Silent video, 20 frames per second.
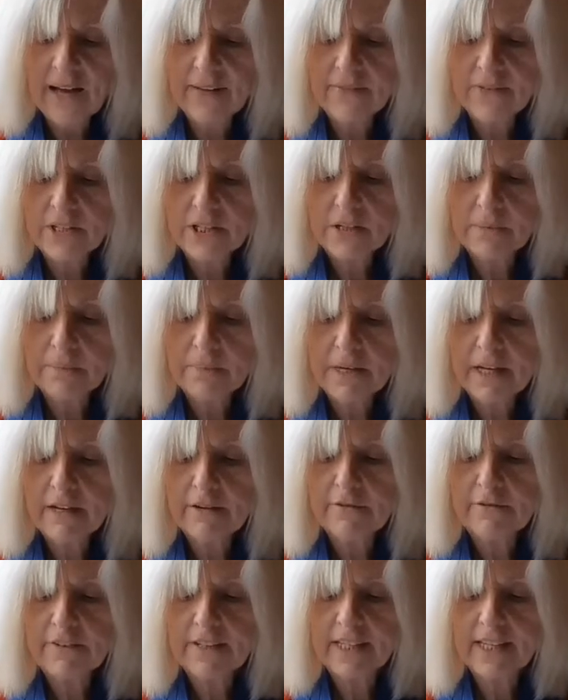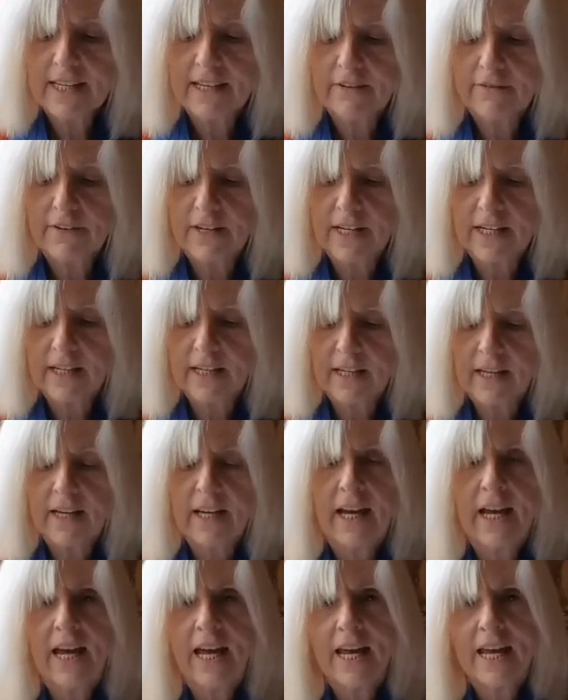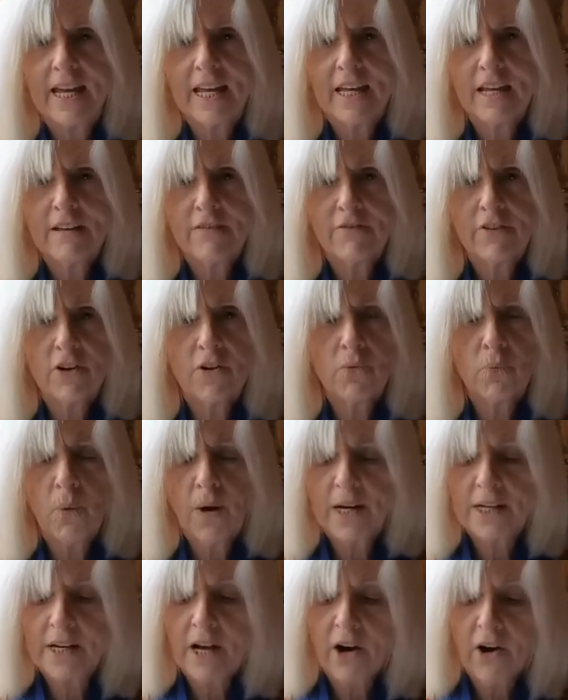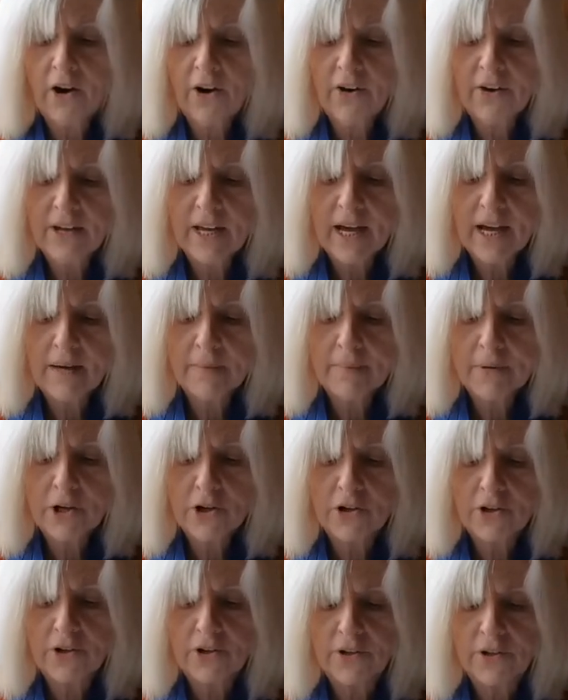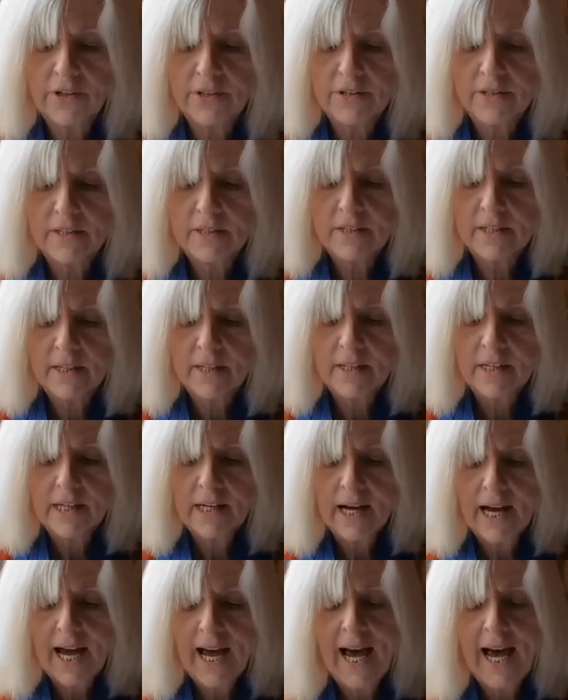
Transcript: and to be forgiving even when I am hurt.